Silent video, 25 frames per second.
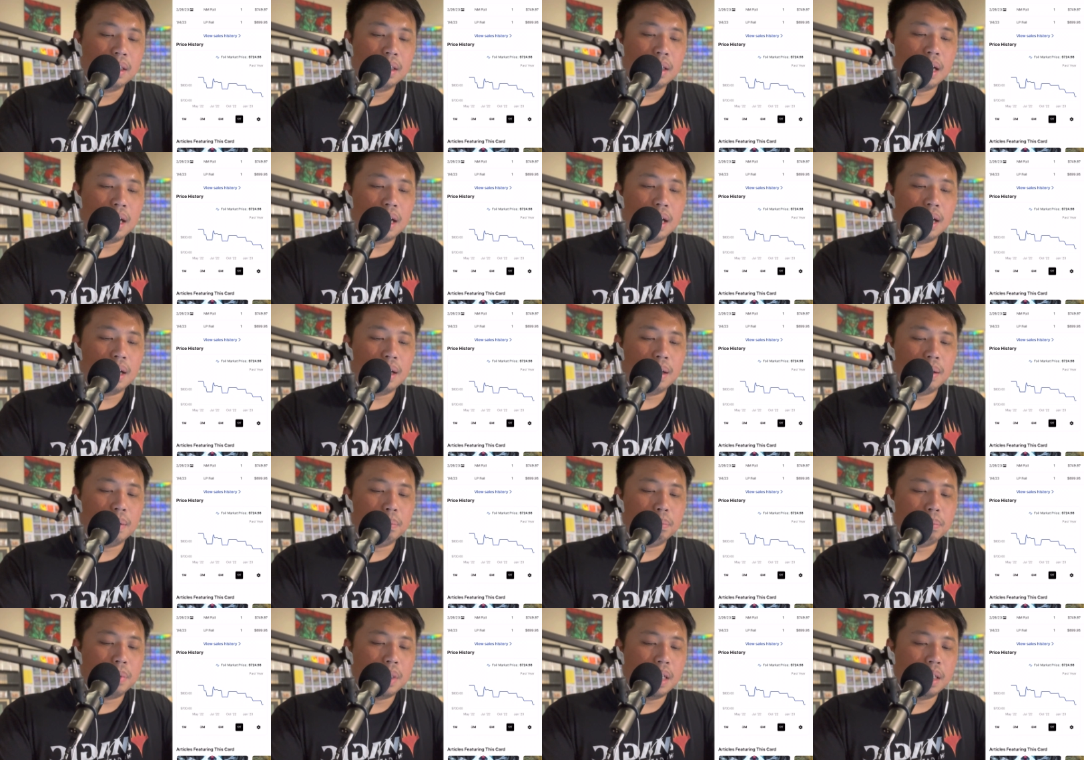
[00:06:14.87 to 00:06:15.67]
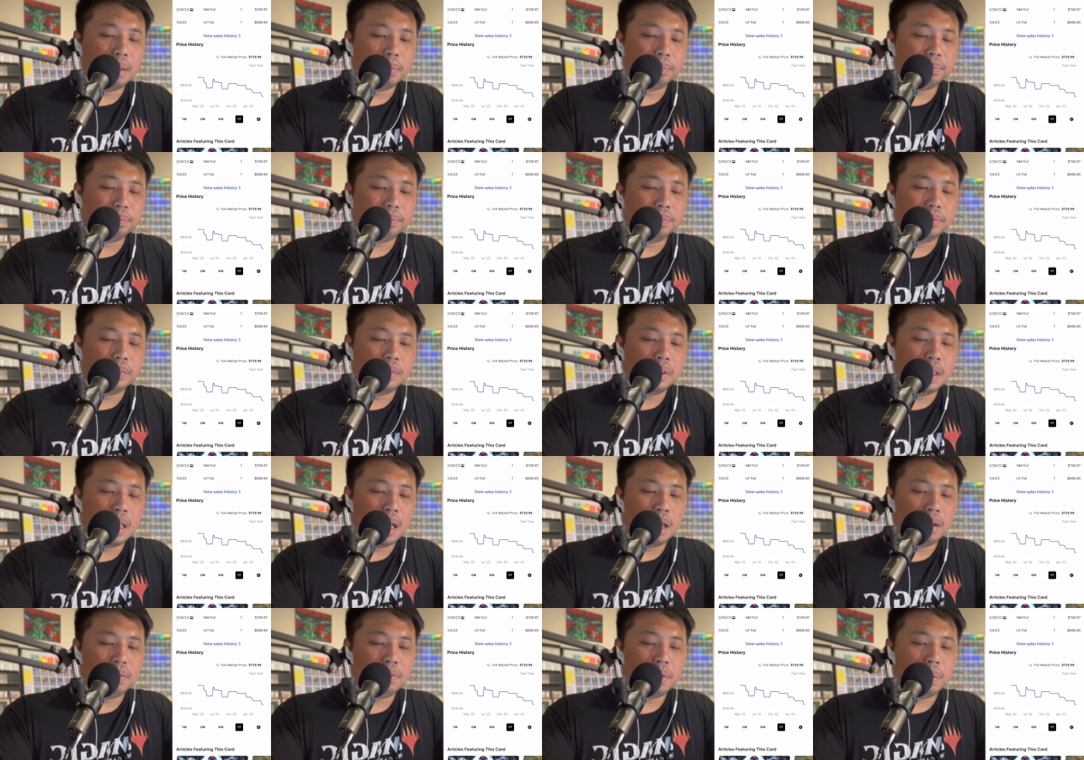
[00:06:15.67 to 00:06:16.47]
Um, but
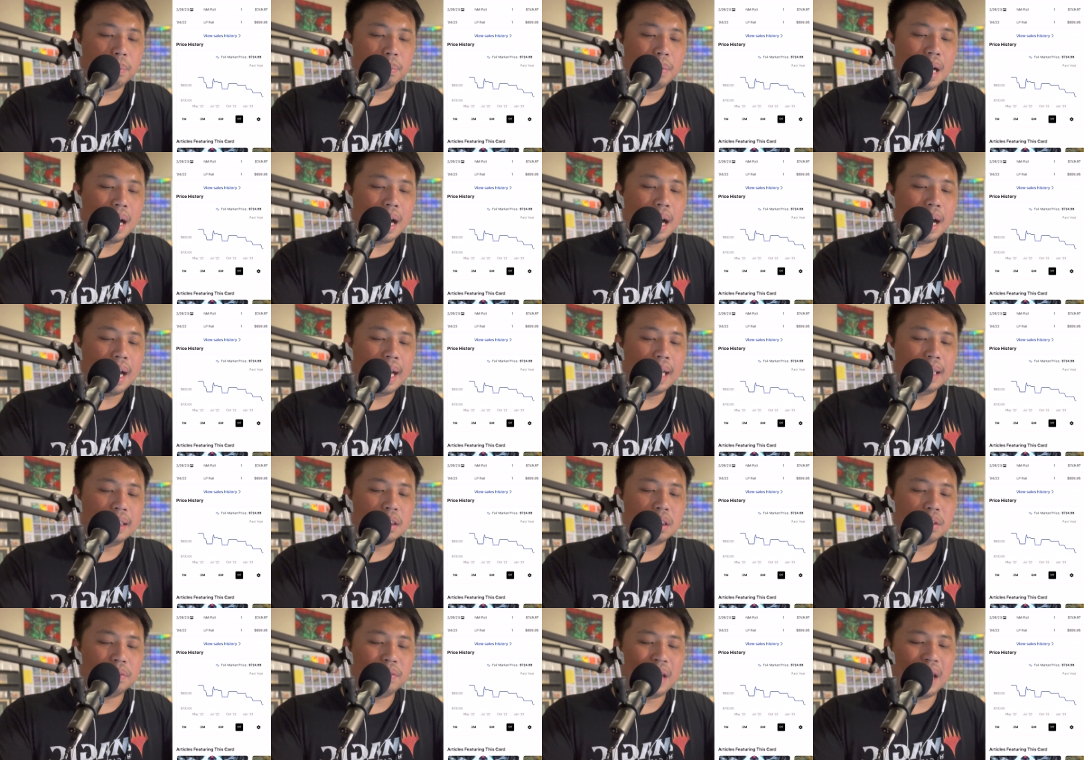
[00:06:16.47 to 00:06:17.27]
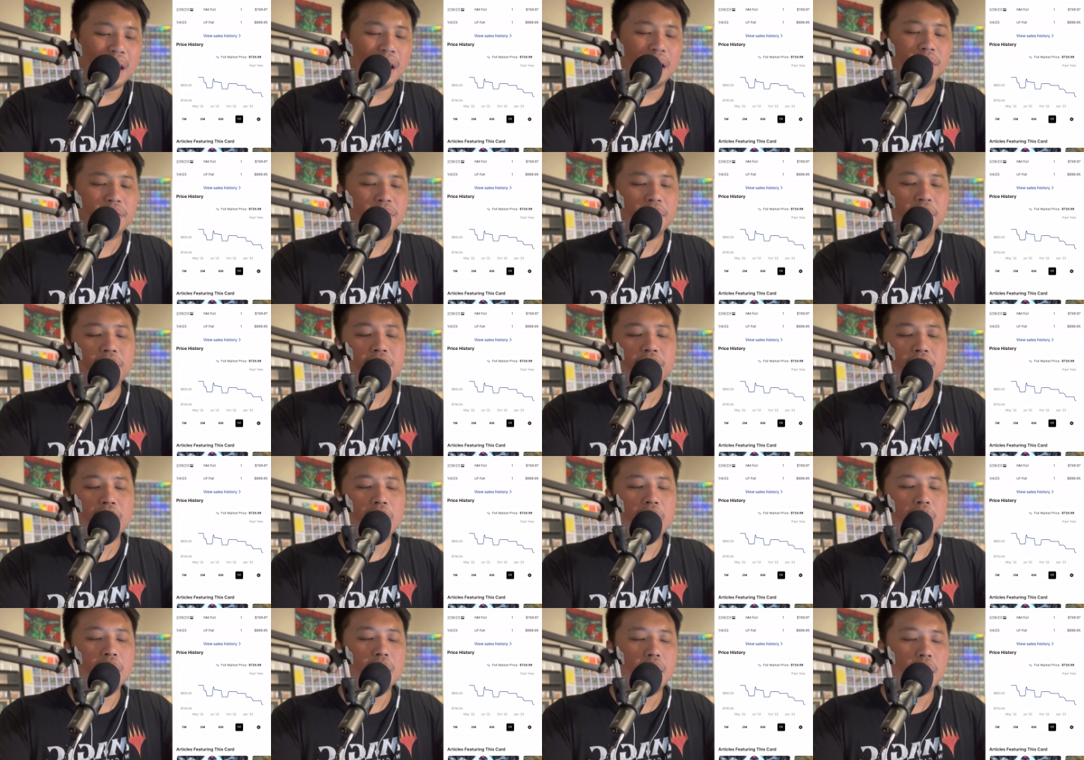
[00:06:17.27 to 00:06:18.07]
like from the highs of
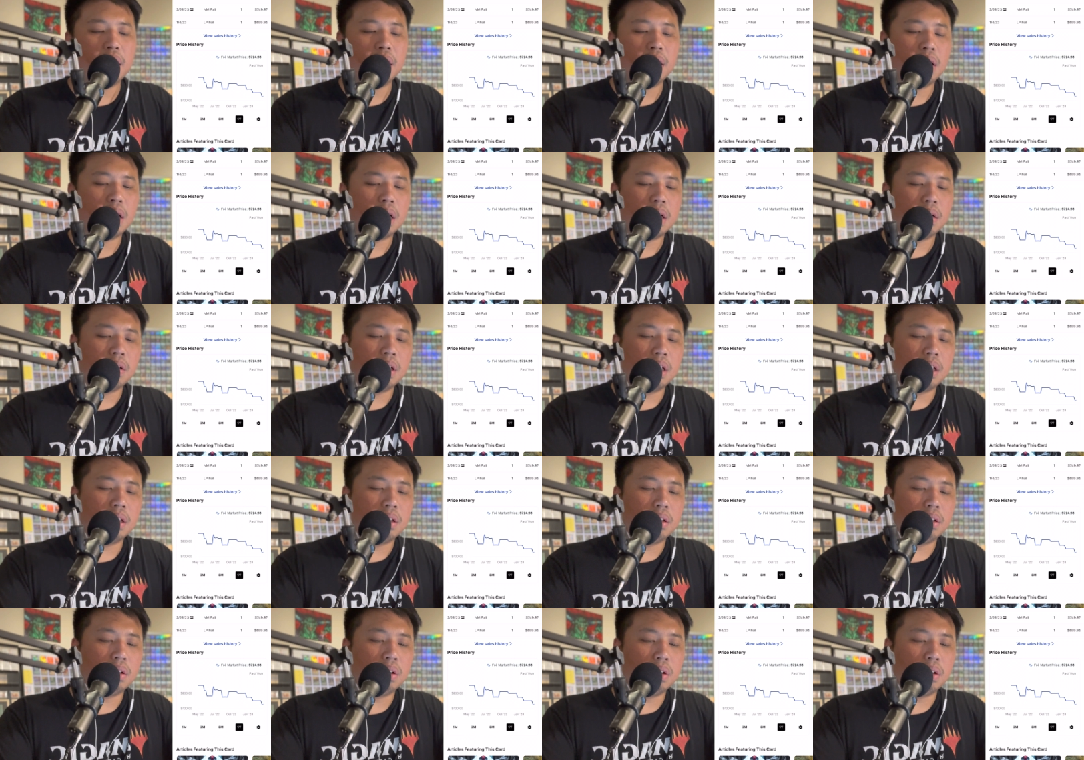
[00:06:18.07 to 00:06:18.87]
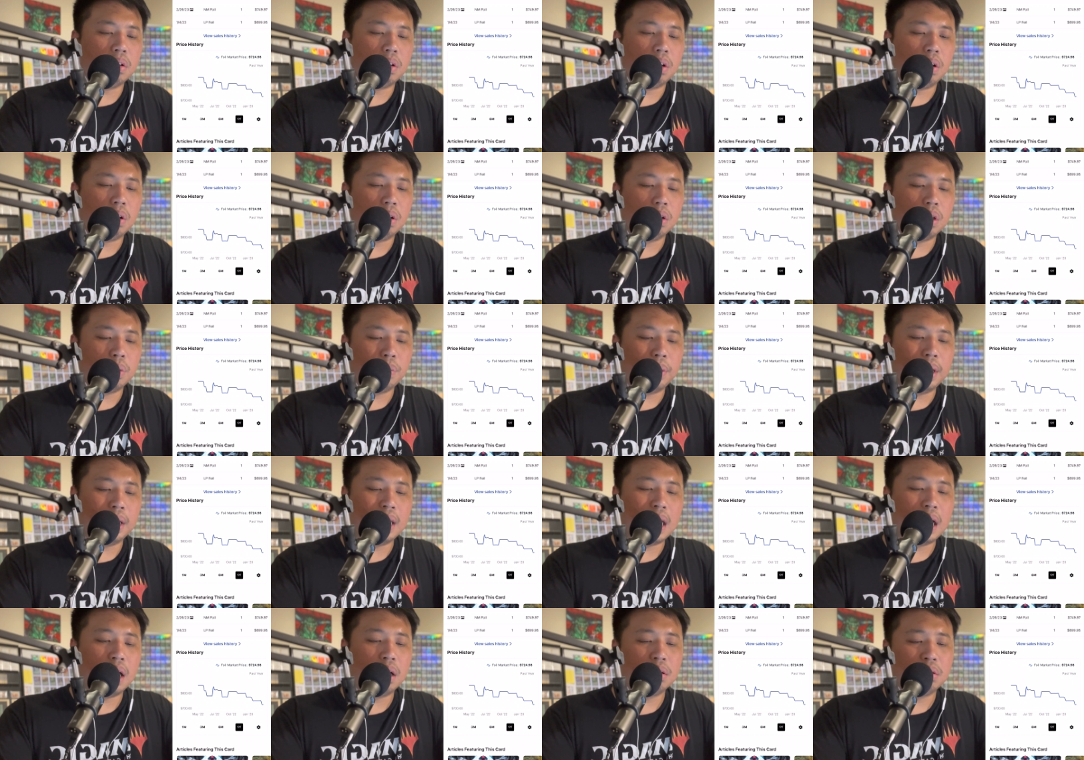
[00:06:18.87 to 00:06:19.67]
850, 900, all the way
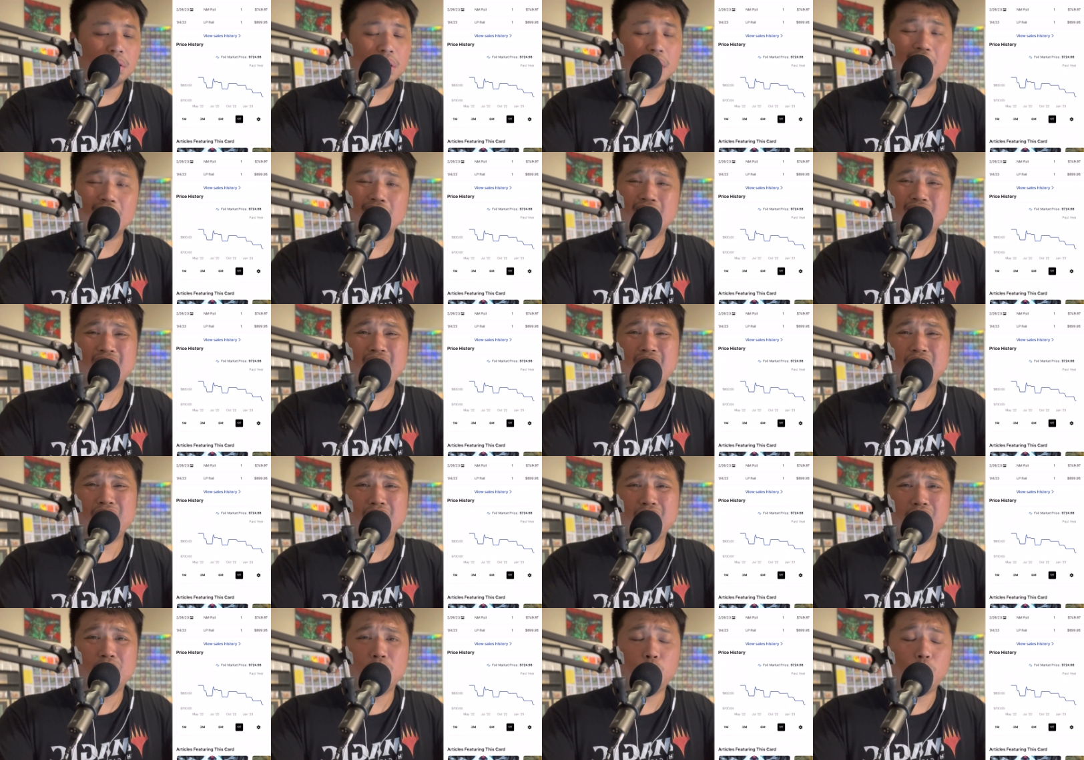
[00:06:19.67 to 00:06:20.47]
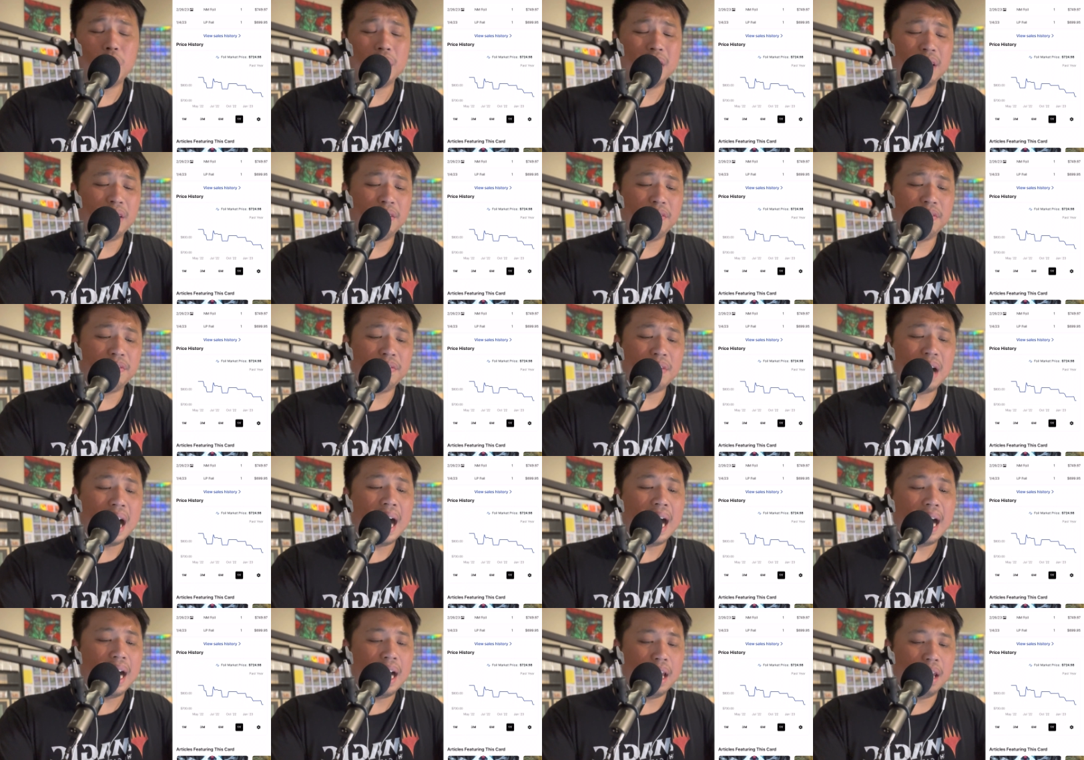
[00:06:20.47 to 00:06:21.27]
down to like
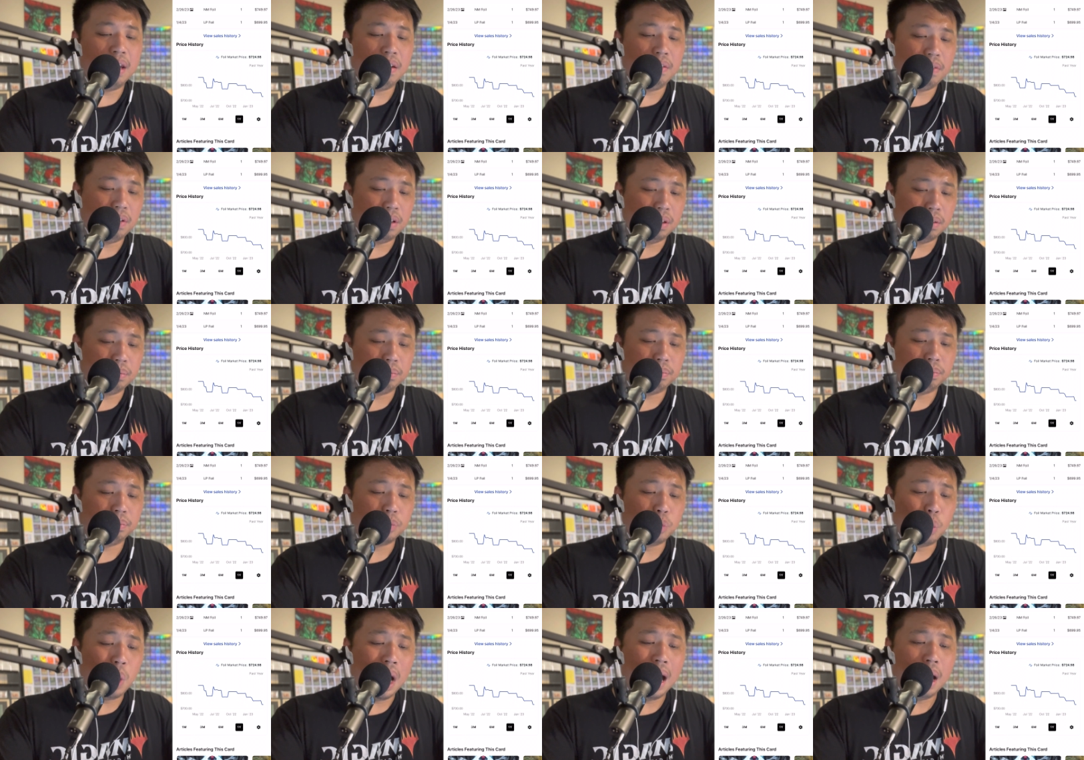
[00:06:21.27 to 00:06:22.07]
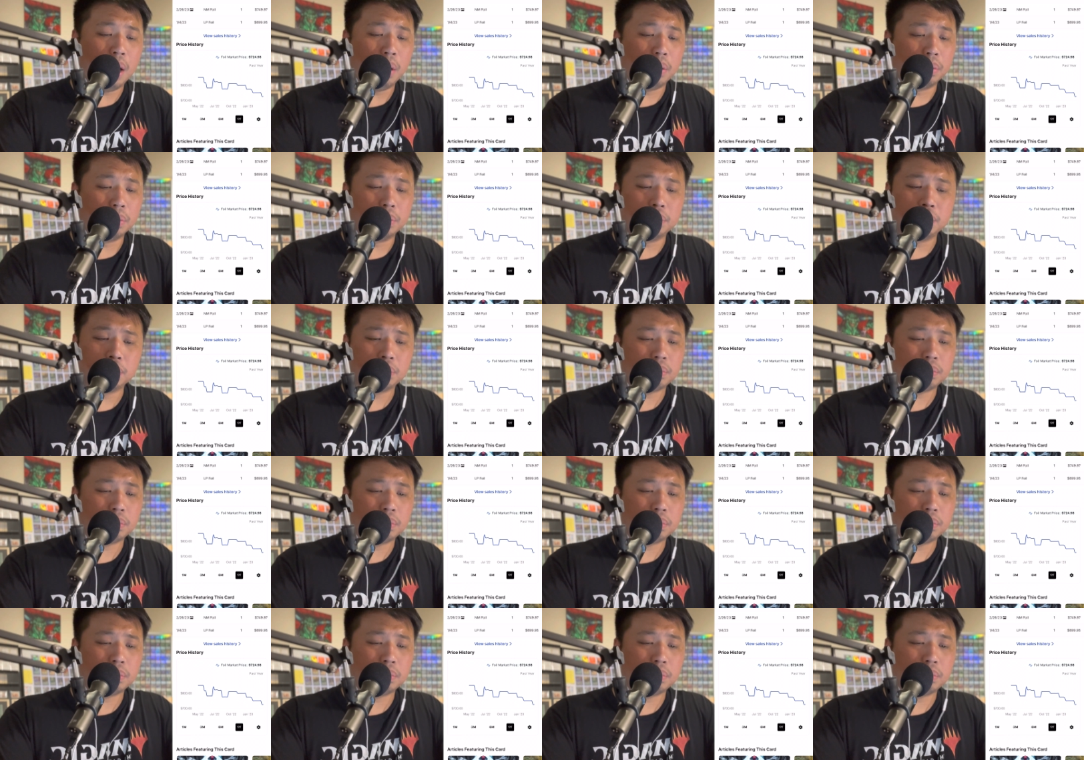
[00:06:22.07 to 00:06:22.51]
725. Wow.